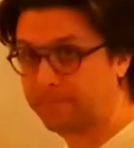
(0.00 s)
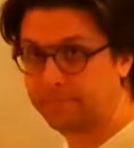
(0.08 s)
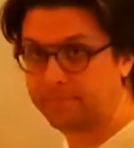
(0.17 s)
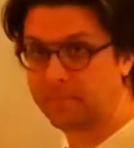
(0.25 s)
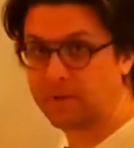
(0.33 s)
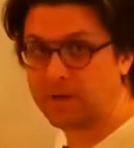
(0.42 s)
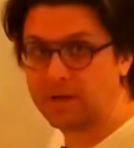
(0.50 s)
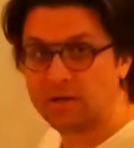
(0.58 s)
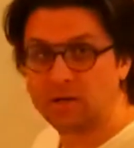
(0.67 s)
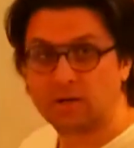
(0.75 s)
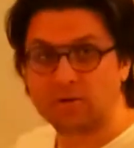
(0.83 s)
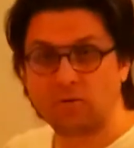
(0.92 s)
comes from
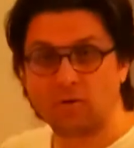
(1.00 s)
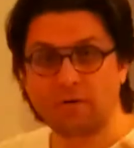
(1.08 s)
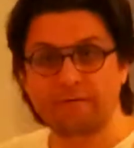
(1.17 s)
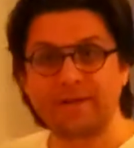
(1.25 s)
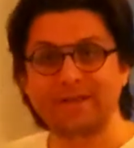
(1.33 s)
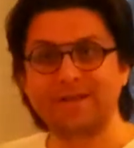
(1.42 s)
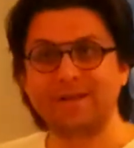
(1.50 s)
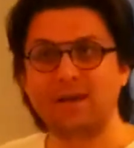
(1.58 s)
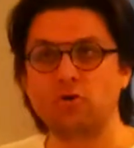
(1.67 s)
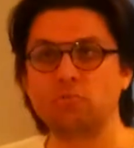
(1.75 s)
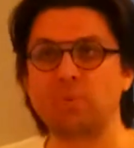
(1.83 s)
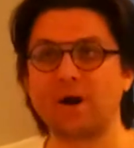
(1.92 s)
here, and it
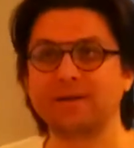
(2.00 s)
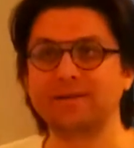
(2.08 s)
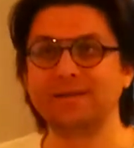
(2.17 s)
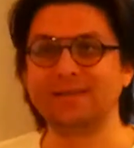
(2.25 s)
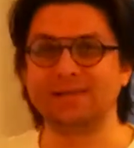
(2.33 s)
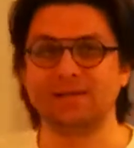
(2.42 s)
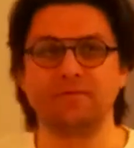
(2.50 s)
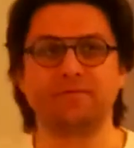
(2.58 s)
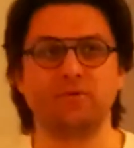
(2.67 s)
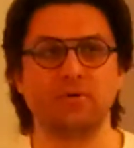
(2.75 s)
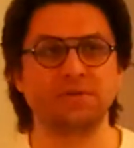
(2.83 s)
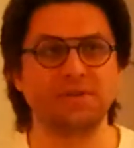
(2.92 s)
gets printed
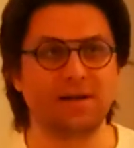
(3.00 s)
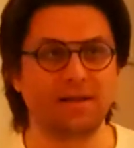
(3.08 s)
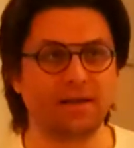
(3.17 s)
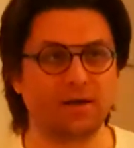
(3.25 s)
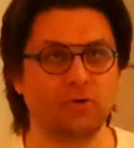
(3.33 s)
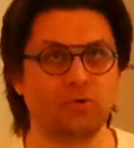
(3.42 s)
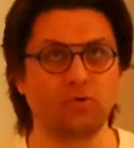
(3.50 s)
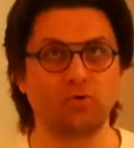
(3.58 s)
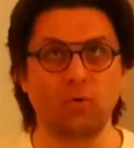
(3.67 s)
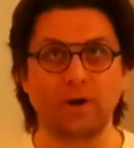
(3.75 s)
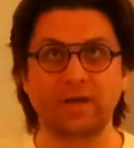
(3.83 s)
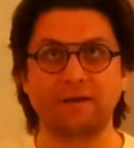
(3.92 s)
in the
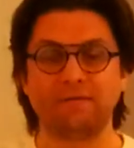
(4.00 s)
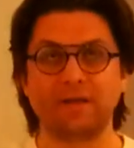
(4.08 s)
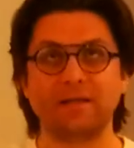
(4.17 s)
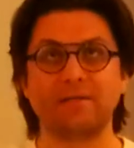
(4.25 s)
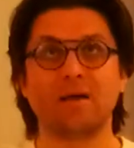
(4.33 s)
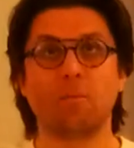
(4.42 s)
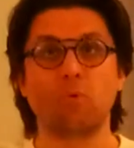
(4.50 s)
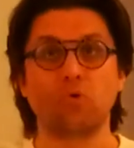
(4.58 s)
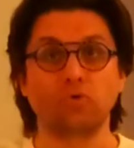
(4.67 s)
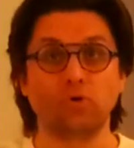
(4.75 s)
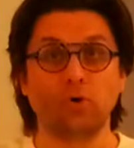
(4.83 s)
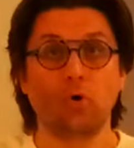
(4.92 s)
water.
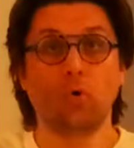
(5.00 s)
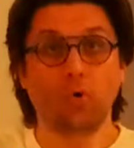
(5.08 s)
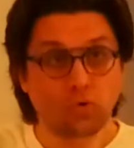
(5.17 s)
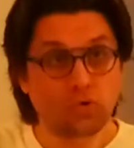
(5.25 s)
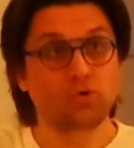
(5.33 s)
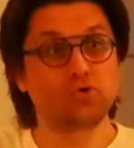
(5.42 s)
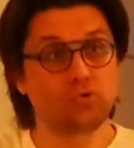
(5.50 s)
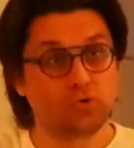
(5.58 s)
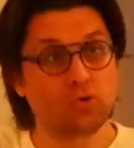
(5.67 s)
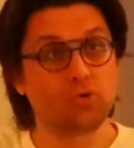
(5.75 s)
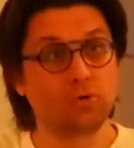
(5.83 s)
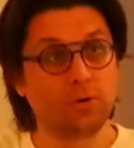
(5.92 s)
So in fact there is
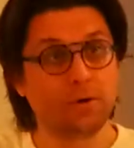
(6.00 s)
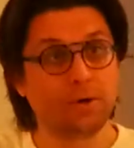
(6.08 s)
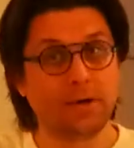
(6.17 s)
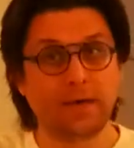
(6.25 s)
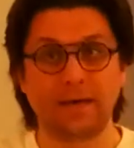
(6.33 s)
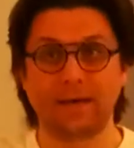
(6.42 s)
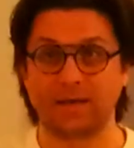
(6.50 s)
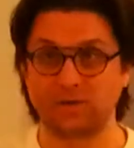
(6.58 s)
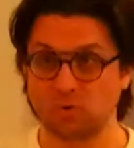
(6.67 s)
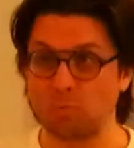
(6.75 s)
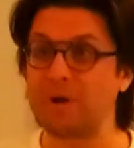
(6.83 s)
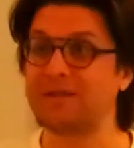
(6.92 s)
part of the influences
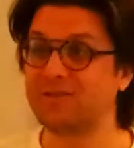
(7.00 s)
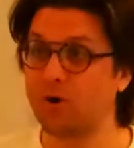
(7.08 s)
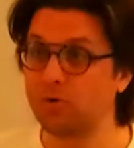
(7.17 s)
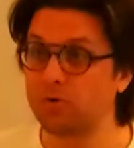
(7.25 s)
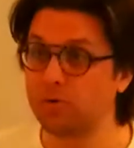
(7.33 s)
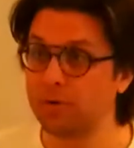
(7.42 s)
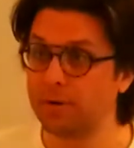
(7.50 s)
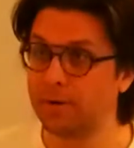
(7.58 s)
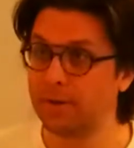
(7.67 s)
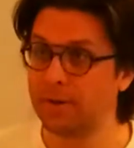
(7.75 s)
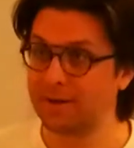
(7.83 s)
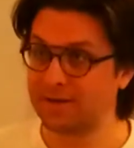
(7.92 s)
inside you that
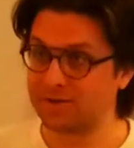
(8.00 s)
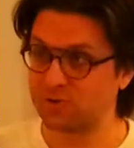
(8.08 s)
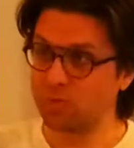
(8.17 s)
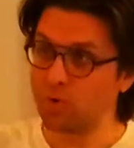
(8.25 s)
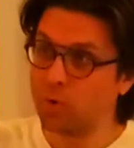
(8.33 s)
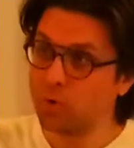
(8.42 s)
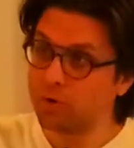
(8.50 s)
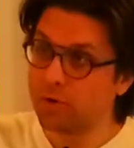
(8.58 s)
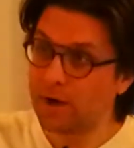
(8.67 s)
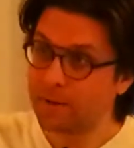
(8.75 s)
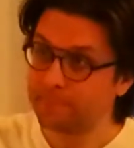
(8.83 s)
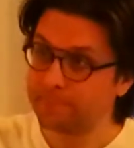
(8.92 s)
come from the world
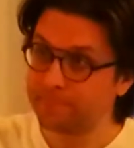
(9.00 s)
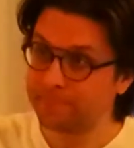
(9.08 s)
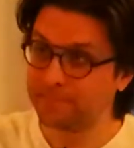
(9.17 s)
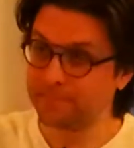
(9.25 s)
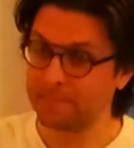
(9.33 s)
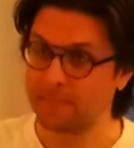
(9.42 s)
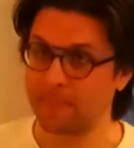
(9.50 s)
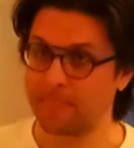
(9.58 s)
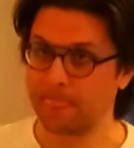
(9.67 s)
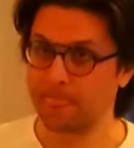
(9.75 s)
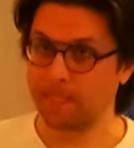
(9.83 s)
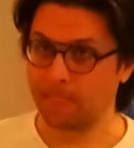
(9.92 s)
above the water, that are